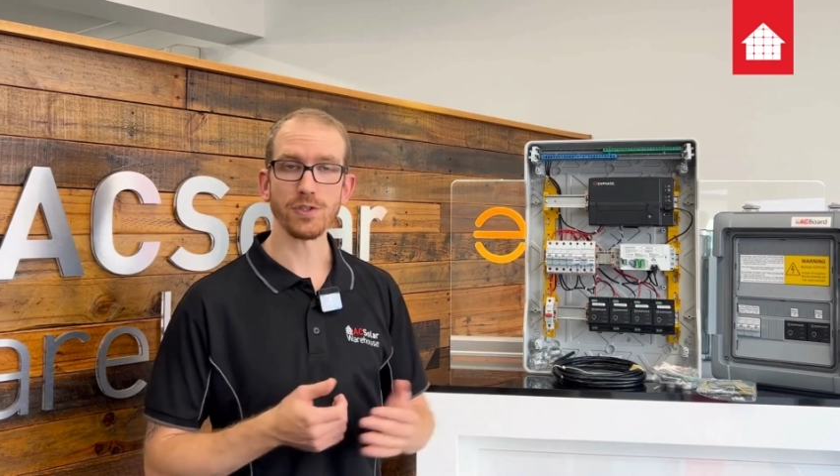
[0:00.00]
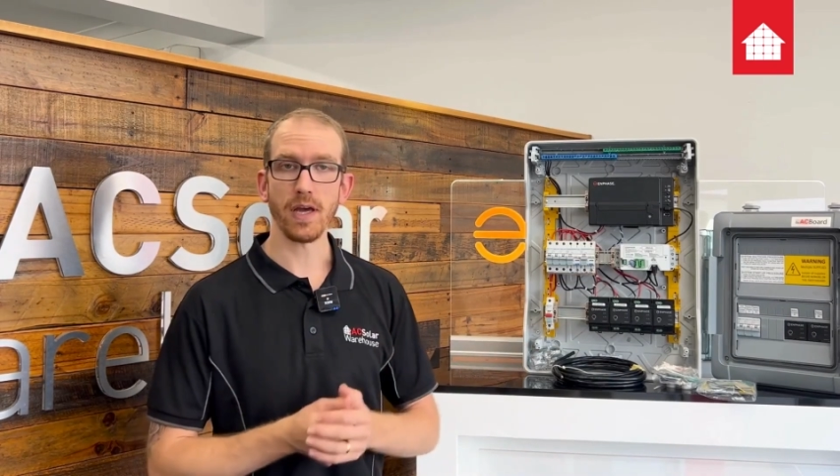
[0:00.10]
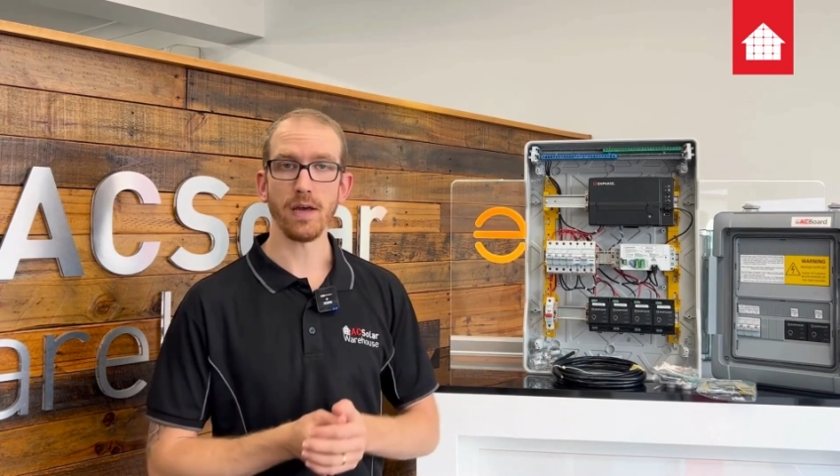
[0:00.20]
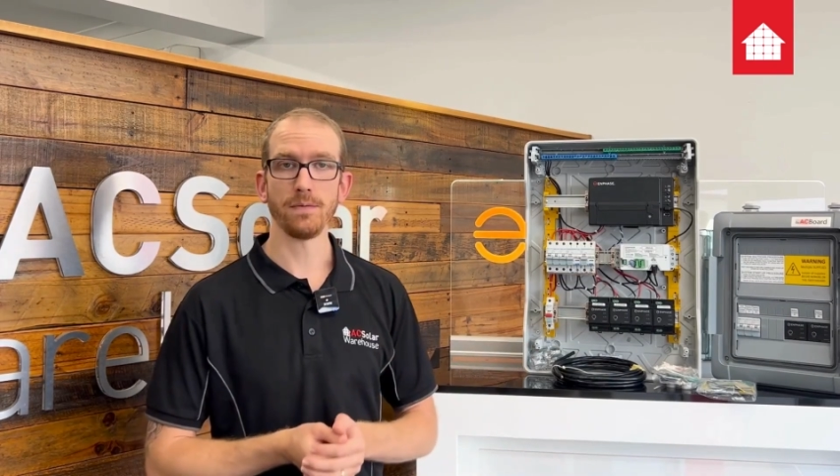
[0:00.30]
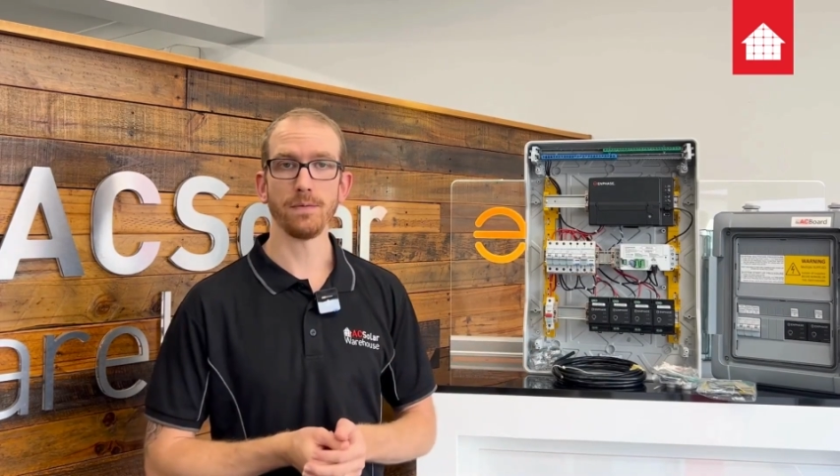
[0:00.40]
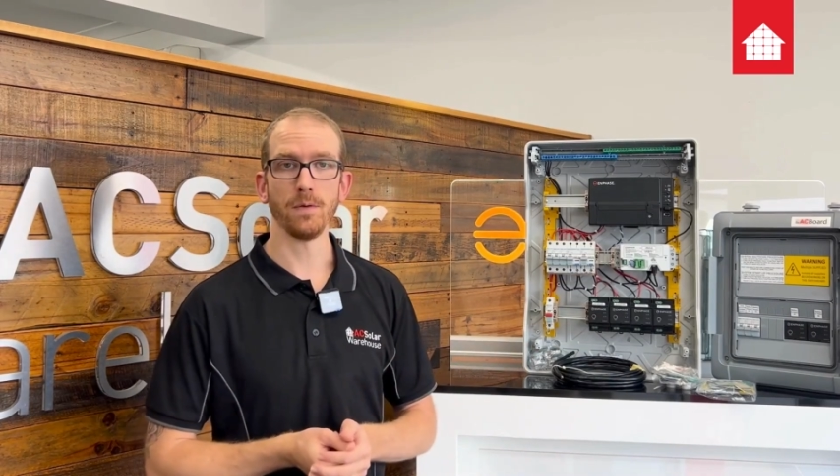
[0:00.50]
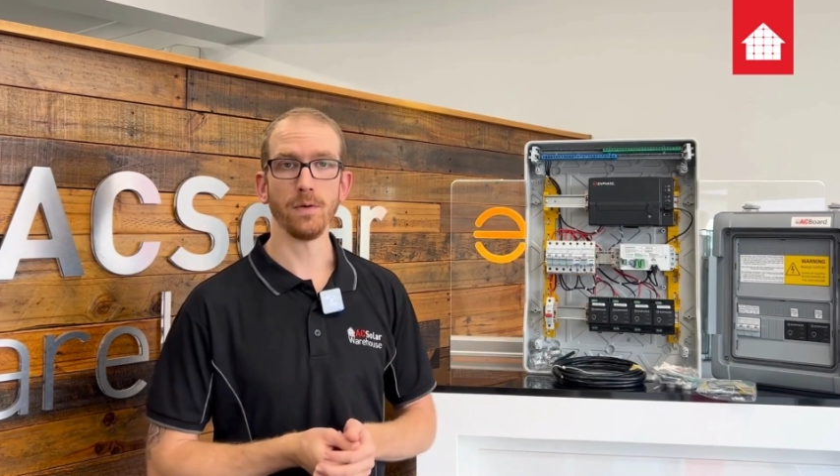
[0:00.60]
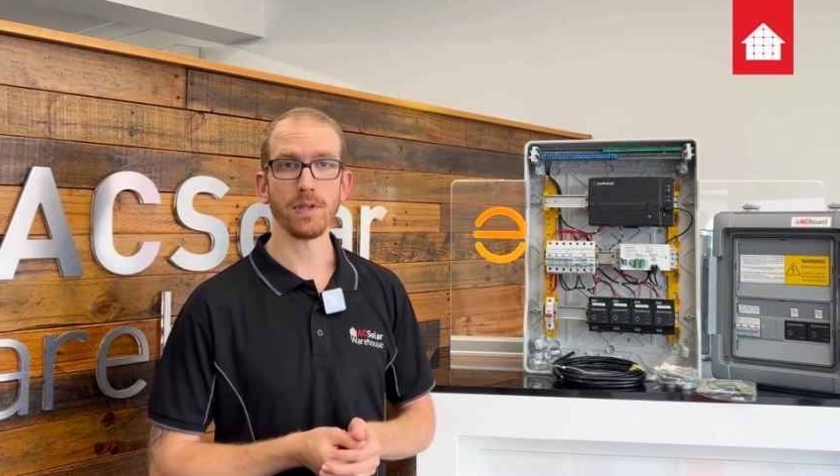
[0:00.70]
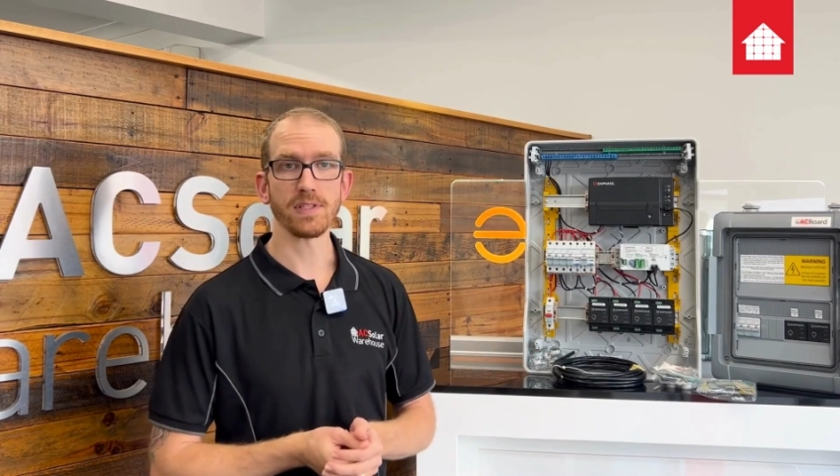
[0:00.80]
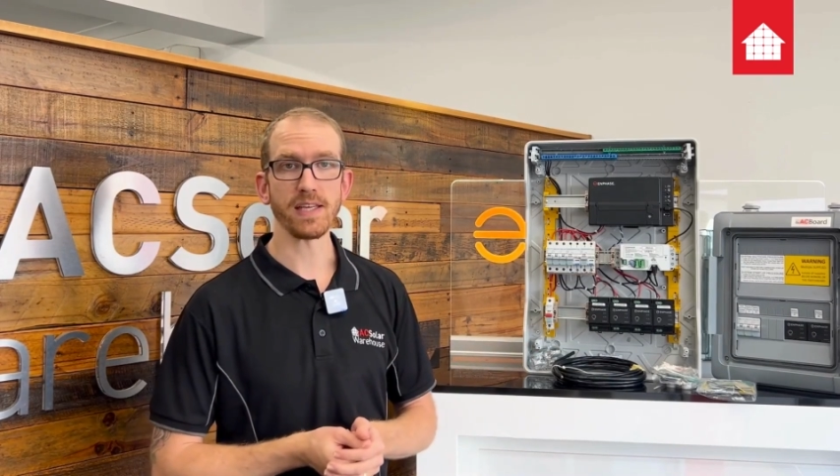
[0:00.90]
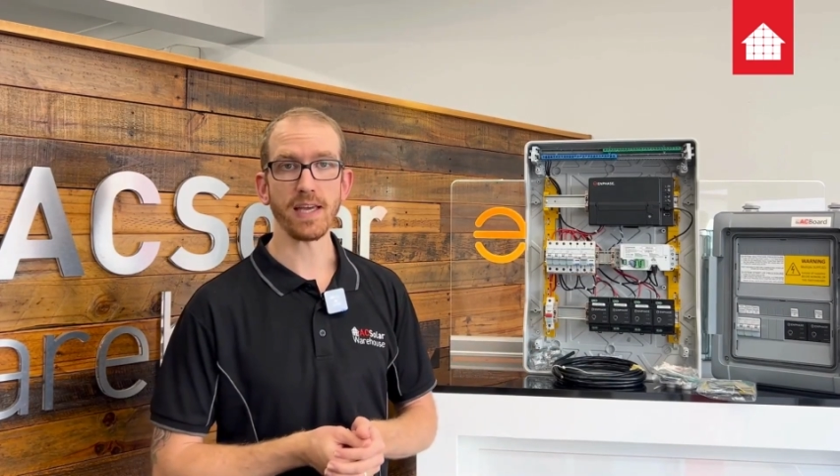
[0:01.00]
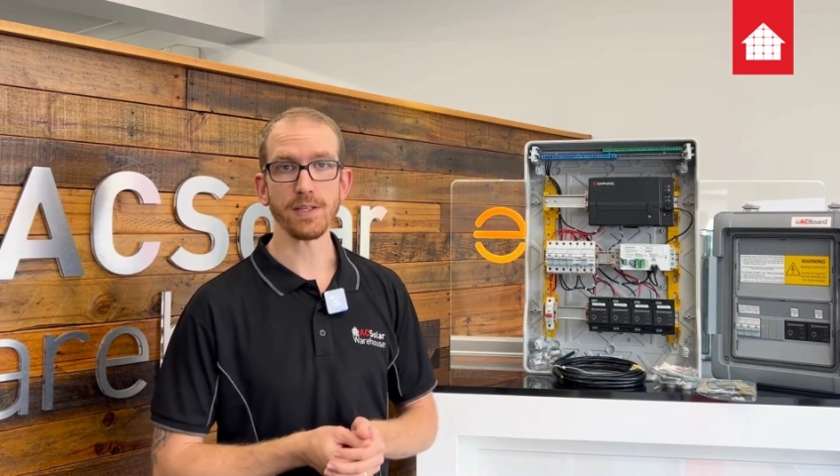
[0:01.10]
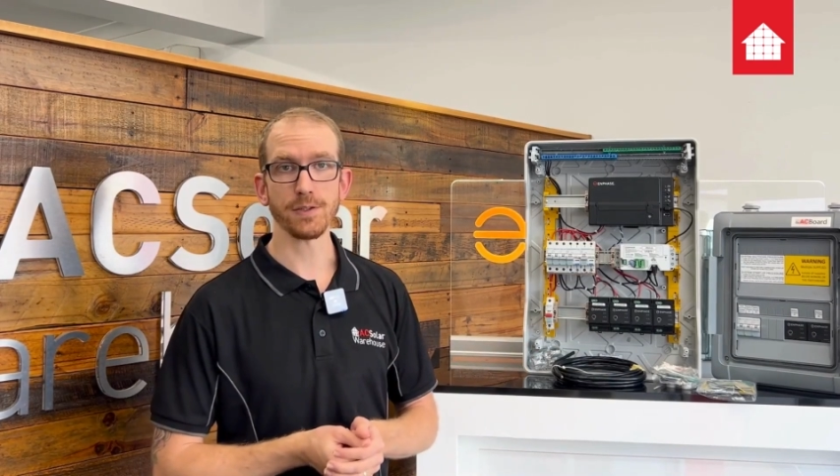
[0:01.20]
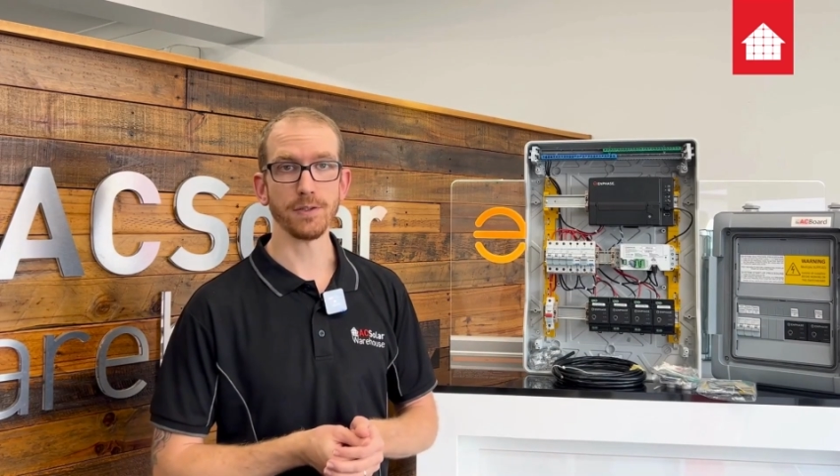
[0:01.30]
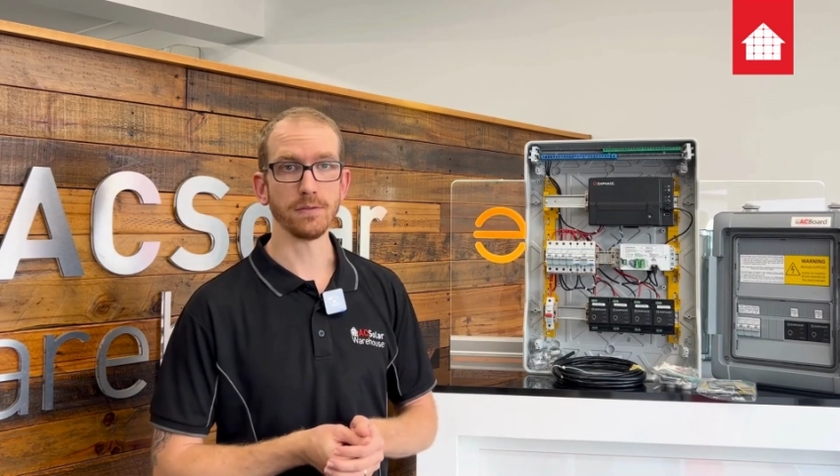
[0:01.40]
have for the
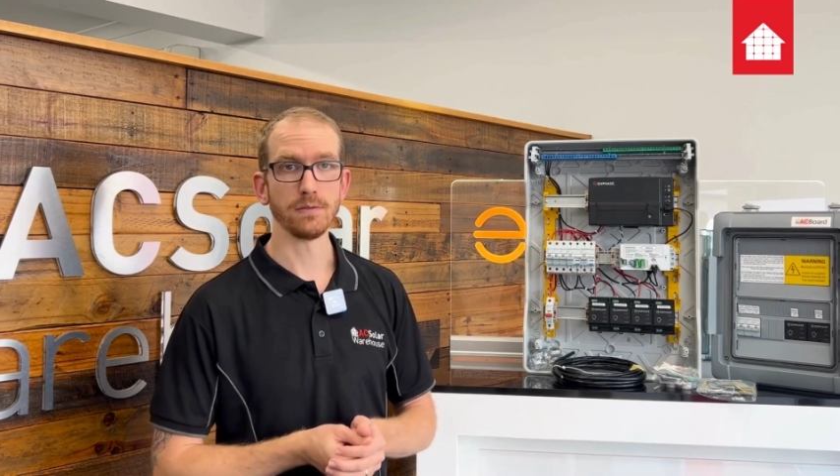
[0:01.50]
CK2.